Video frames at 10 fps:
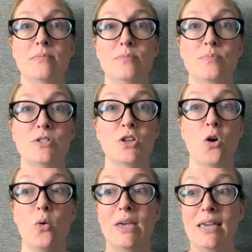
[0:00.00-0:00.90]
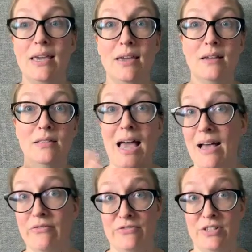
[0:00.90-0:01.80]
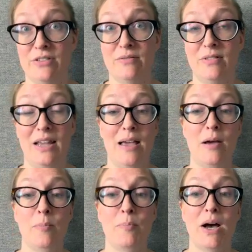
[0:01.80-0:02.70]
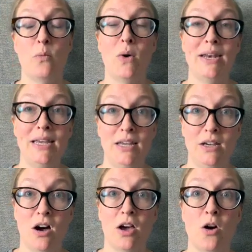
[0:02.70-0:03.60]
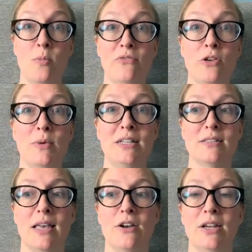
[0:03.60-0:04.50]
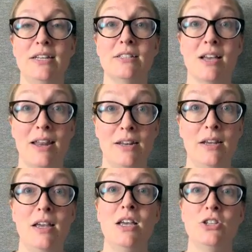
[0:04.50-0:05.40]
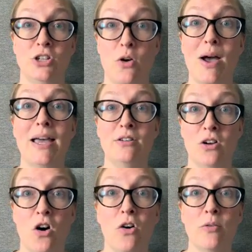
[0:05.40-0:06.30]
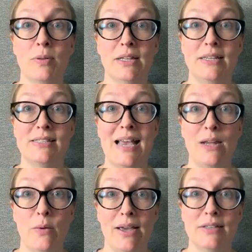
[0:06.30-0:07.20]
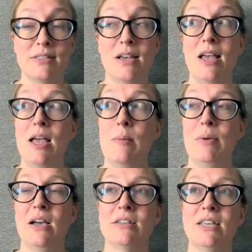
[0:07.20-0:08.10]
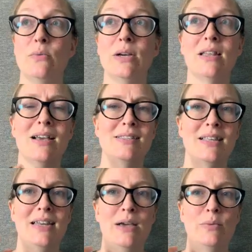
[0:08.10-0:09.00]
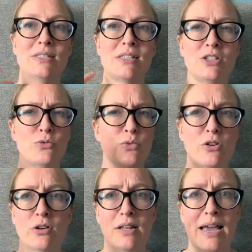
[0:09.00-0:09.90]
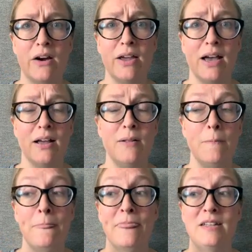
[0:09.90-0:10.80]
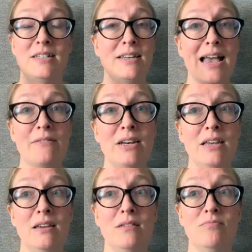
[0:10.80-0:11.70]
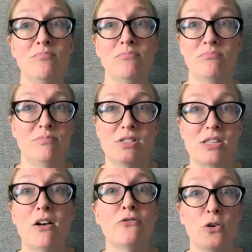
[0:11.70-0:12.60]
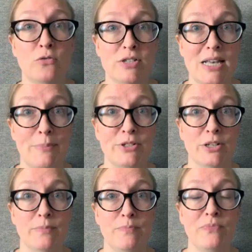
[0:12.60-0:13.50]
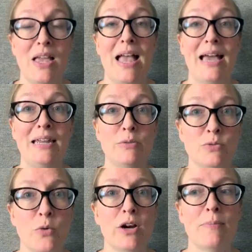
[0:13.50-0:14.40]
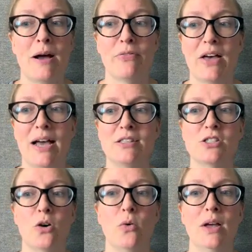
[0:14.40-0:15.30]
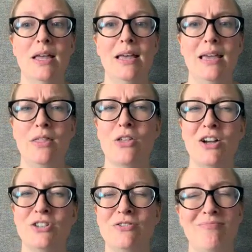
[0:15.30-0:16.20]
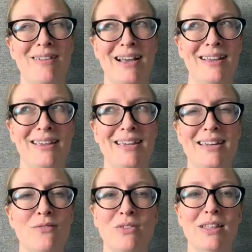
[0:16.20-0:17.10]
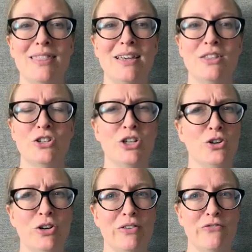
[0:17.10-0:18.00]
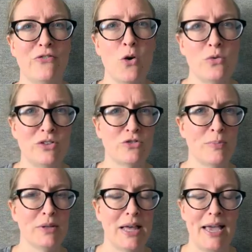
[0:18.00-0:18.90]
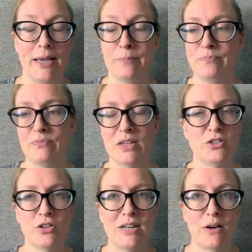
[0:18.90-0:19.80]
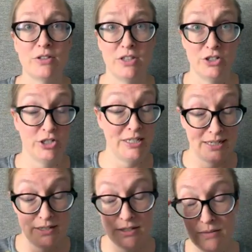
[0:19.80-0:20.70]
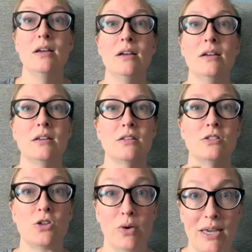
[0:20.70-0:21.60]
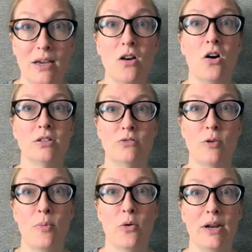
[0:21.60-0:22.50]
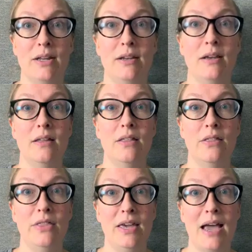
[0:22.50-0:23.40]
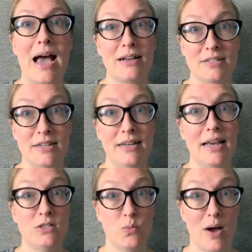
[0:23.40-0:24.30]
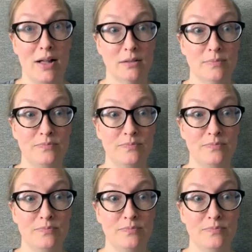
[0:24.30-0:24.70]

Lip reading: So he left. But when he got home a few minutes later, he decided to go ahead and call the police anyways, because he realized that it was such a rural area that didn't have any cell phone reception. And he was worried about that. So he thought, he didn't really think that she could have phoned AAA. It turned out that she didn't. So he called and reported the accident as well.